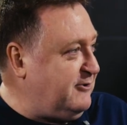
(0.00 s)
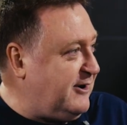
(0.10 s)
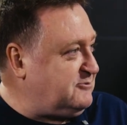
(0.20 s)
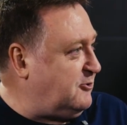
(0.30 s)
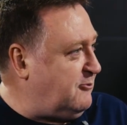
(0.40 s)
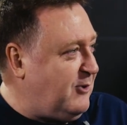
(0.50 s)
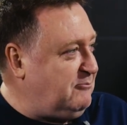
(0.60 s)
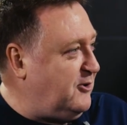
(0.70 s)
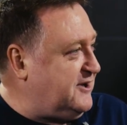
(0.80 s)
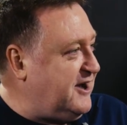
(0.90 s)
We're up to
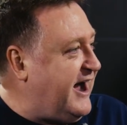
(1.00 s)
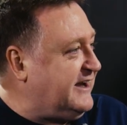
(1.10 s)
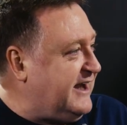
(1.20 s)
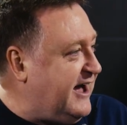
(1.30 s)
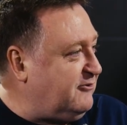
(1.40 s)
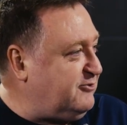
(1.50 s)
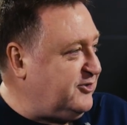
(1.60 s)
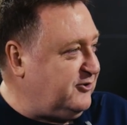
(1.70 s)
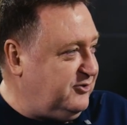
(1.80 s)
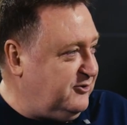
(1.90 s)
1.9 now for
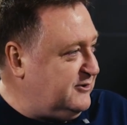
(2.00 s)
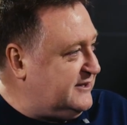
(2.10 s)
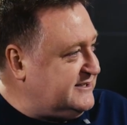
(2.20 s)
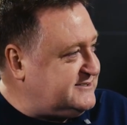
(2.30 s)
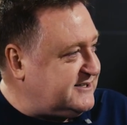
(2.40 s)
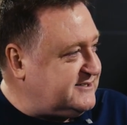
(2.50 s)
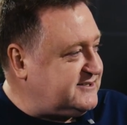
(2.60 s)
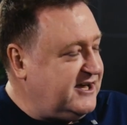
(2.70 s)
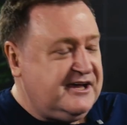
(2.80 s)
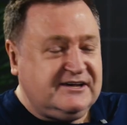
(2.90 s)
the releases.